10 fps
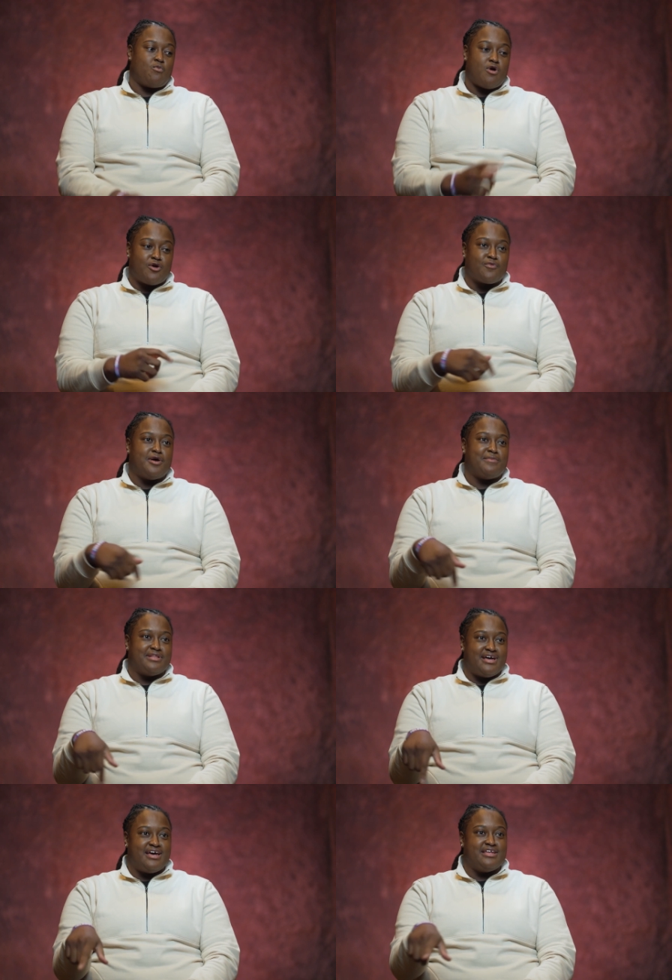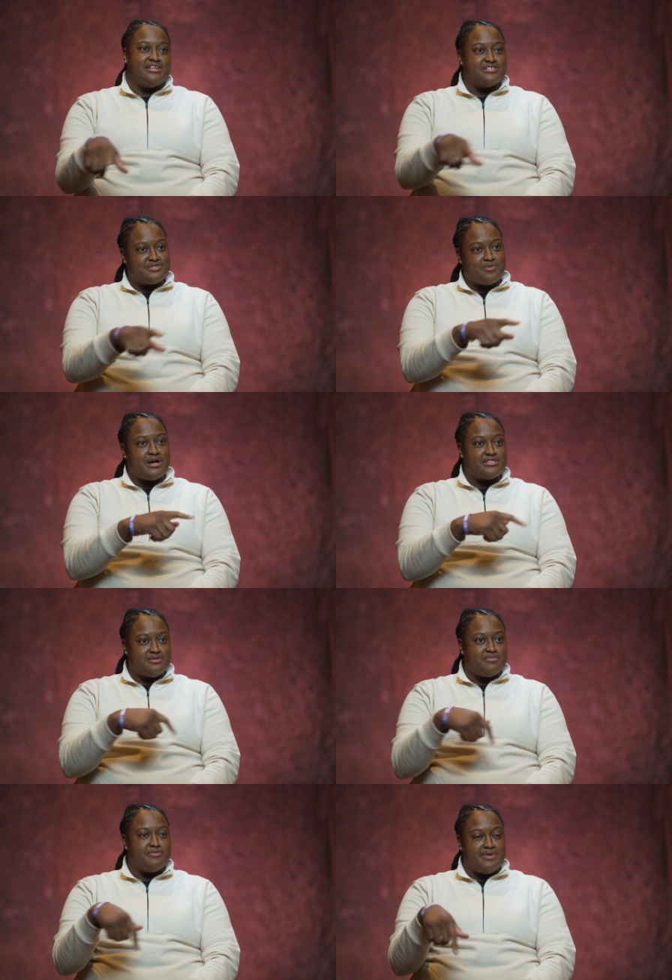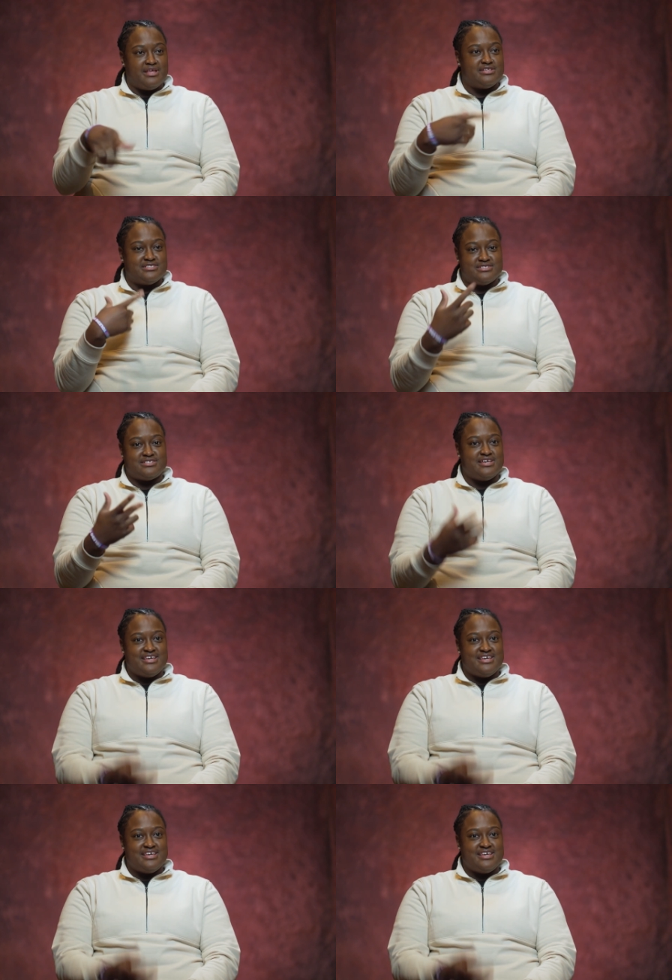walk around my line and just watch it be made. It's just